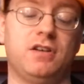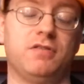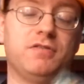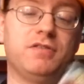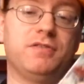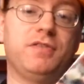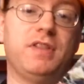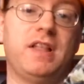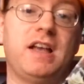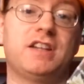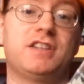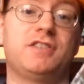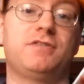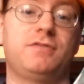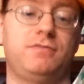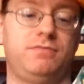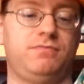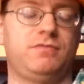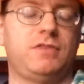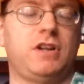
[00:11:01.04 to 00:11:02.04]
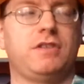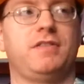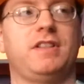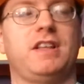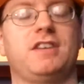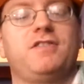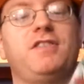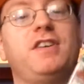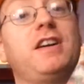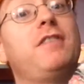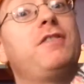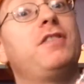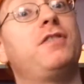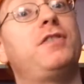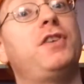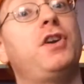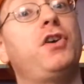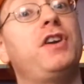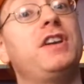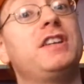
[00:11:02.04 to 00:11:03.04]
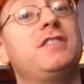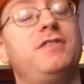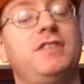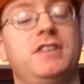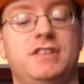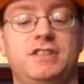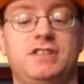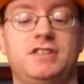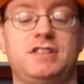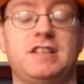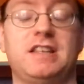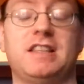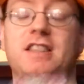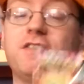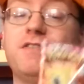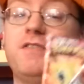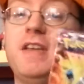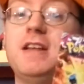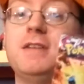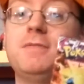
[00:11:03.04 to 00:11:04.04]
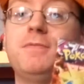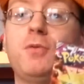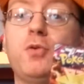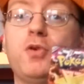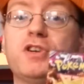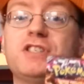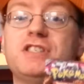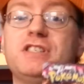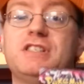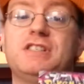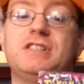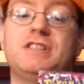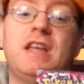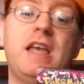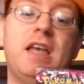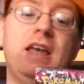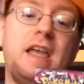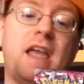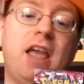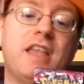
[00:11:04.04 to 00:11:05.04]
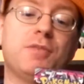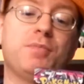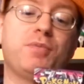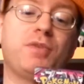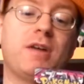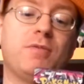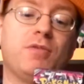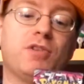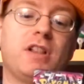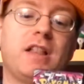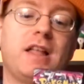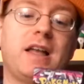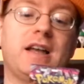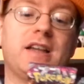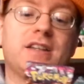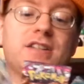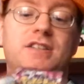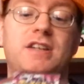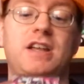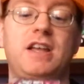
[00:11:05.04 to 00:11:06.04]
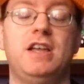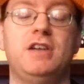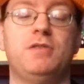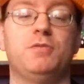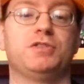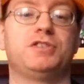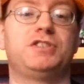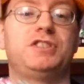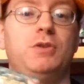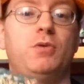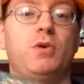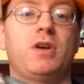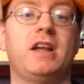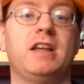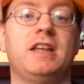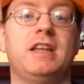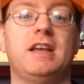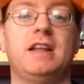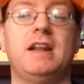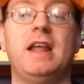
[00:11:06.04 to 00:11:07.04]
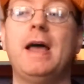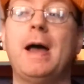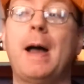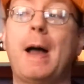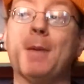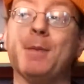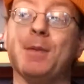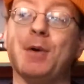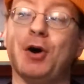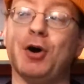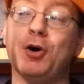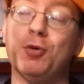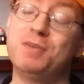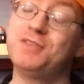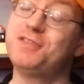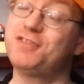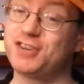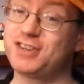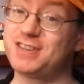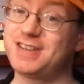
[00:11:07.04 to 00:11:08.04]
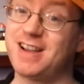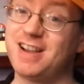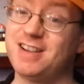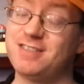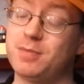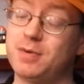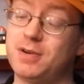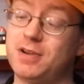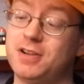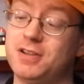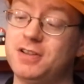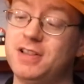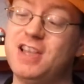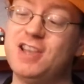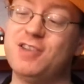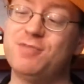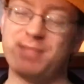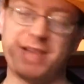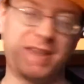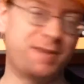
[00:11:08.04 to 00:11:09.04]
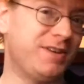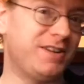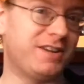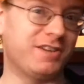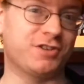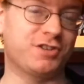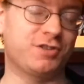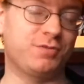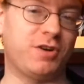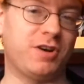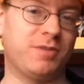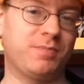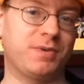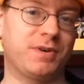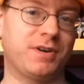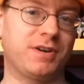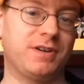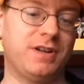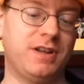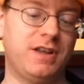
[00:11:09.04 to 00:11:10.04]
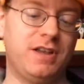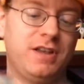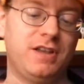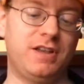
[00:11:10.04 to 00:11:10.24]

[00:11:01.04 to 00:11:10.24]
of the Flash, not Flashfire, of the Furious Fists, the Phantom Forces, and the Primal Clash. We'll see what I get. I'm hoping for a dive ball, maybe another Swampert.